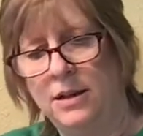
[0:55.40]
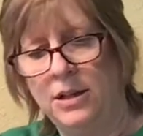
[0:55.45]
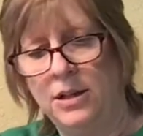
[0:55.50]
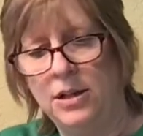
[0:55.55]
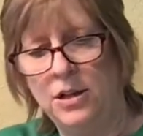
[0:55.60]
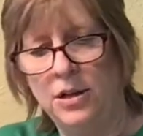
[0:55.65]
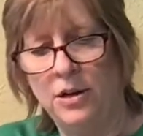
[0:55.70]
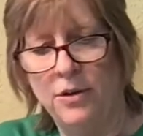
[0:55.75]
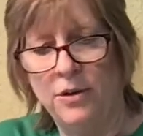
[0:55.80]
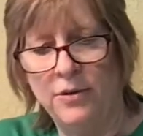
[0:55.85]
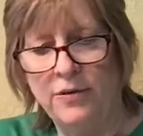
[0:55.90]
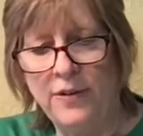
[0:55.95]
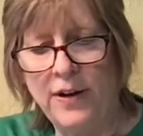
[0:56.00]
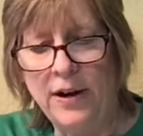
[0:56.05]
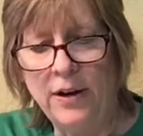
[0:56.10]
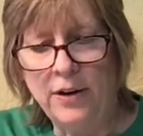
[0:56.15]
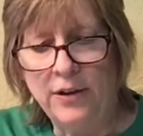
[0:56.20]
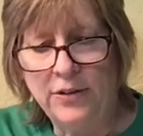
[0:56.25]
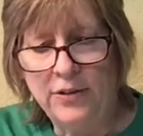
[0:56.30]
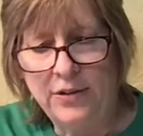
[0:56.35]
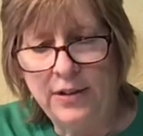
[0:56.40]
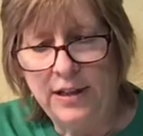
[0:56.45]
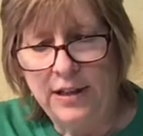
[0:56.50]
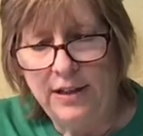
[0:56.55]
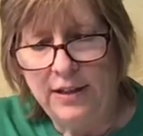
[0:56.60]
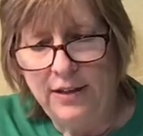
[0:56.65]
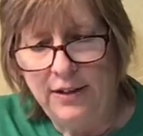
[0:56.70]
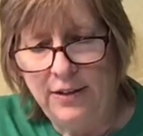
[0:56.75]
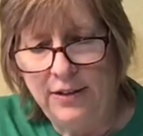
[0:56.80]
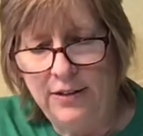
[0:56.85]
You know, the
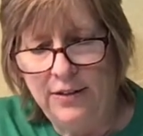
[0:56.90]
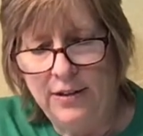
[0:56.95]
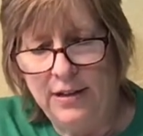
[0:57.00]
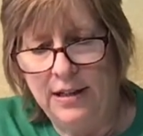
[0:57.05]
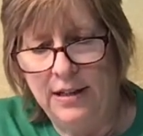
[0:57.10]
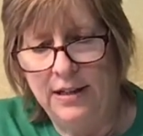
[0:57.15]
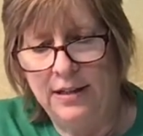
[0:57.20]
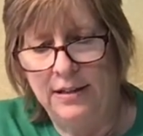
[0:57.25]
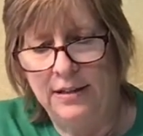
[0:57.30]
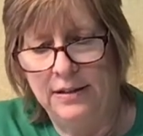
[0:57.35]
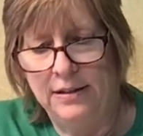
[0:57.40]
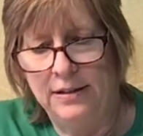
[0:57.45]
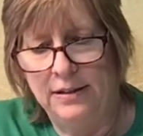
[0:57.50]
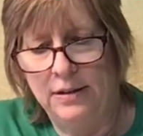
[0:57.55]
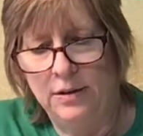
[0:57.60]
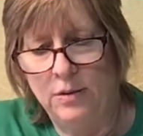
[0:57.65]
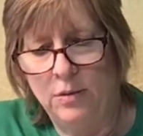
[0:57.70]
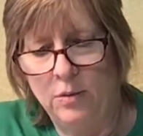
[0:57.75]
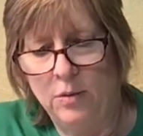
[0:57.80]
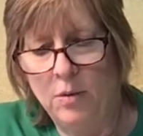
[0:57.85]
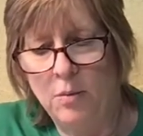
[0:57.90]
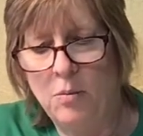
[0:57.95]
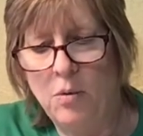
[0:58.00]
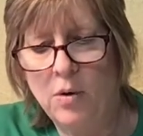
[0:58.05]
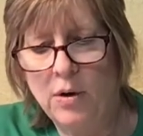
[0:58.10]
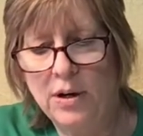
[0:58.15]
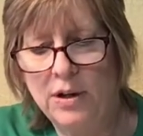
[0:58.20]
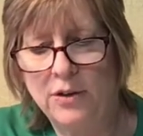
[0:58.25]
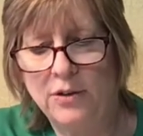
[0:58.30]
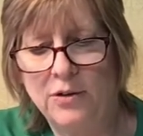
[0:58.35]
Pharisees were more
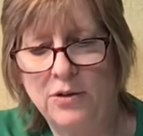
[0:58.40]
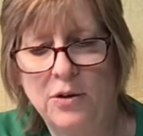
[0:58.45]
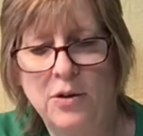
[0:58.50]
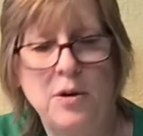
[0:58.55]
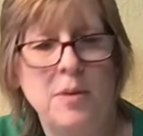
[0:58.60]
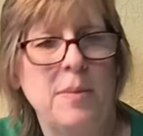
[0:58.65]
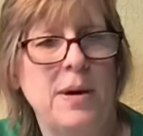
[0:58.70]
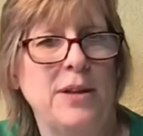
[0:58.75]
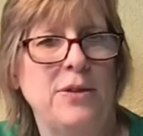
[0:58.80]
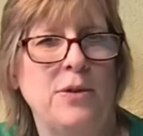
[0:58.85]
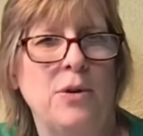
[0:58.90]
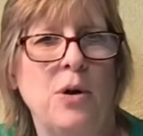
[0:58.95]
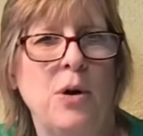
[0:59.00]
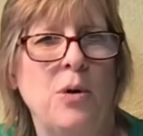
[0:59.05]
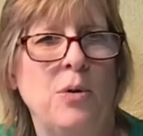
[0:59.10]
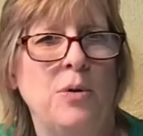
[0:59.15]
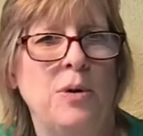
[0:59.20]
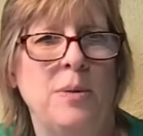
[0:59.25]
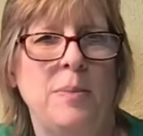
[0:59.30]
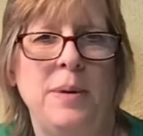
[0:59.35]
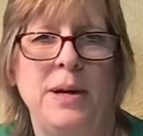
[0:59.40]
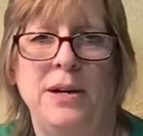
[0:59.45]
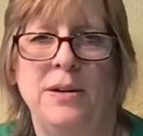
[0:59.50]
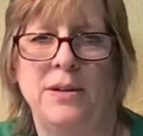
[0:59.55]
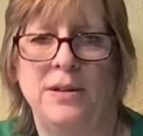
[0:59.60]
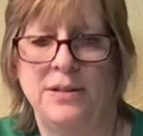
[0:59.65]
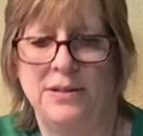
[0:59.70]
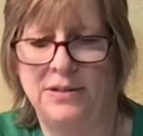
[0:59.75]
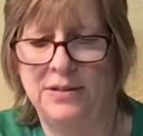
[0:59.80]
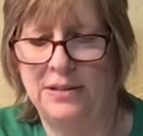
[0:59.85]
concerned about their own
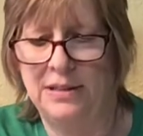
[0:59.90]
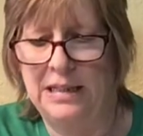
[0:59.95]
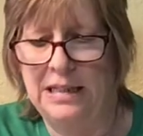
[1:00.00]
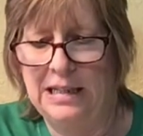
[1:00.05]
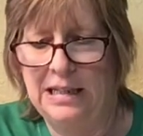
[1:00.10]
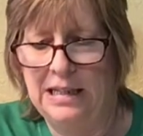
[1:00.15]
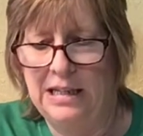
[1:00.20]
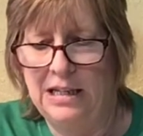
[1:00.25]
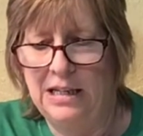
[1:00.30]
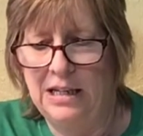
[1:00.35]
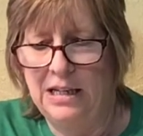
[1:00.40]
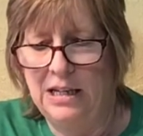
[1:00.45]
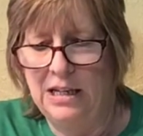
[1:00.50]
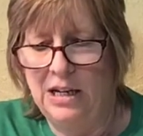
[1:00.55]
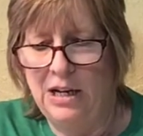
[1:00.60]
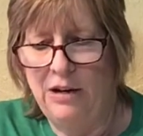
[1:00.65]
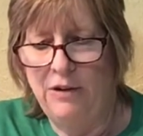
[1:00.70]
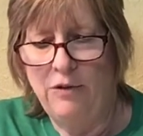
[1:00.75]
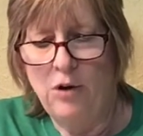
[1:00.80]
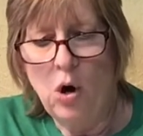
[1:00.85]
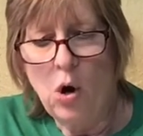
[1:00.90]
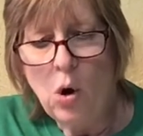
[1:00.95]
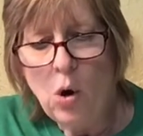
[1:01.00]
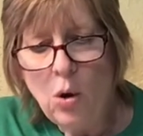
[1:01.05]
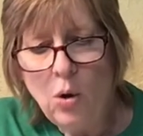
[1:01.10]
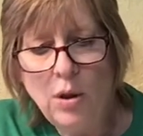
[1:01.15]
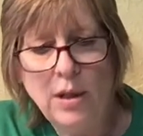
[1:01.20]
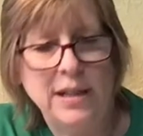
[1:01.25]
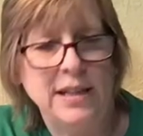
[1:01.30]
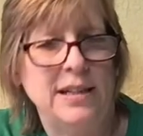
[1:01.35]
appearance of
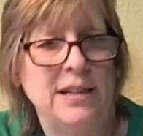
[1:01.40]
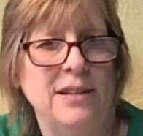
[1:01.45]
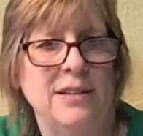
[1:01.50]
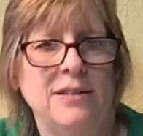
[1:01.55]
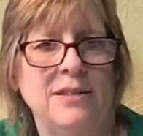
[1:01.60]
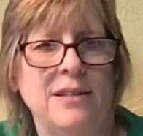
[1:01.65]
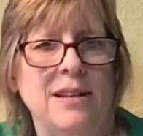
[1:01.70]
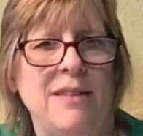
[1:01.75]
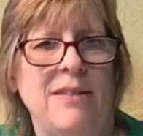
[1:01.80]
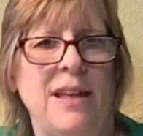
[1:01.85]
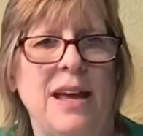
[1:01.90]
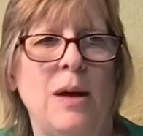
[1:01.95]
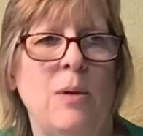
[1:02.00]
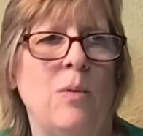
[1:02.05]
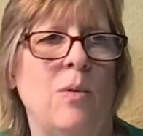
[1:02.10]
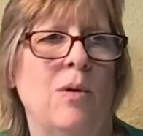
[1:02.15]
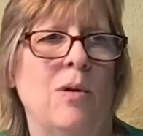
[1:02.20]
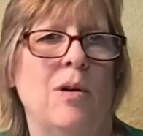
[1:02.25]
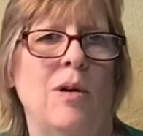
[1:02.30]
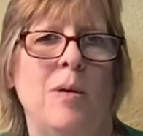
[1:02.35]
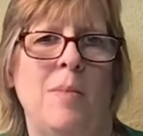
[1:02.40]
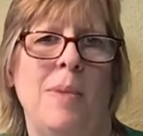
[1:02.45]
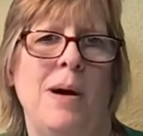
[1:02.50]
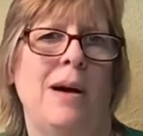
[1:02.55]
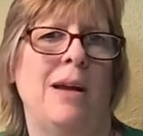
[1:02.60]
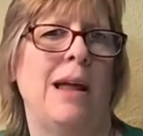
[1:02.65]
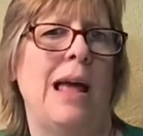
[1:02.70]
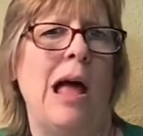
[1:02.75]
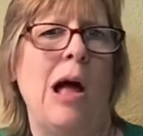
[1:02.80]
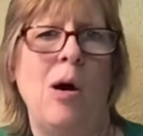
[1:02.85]
holiness than they were about
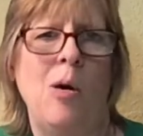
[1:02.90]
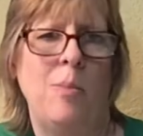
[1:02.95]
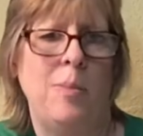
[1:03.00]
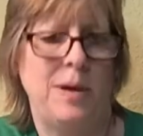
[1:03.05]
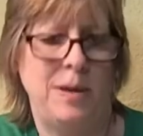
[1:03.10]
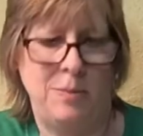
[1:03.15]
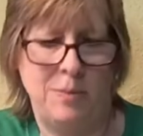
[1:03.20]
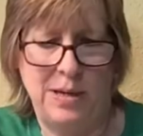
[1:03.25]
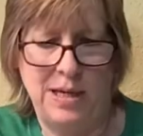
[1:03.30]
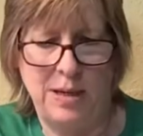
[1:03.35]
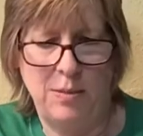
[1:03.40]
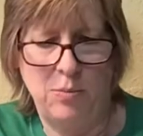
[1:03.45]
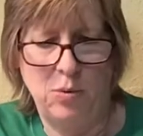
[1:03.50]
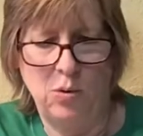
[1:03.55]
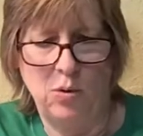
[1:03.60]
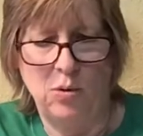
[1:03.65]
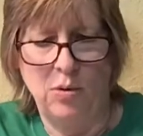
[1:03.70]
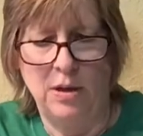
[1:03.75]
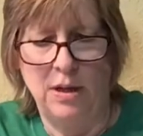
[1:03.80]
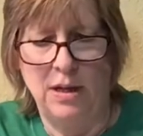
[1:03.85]
helping people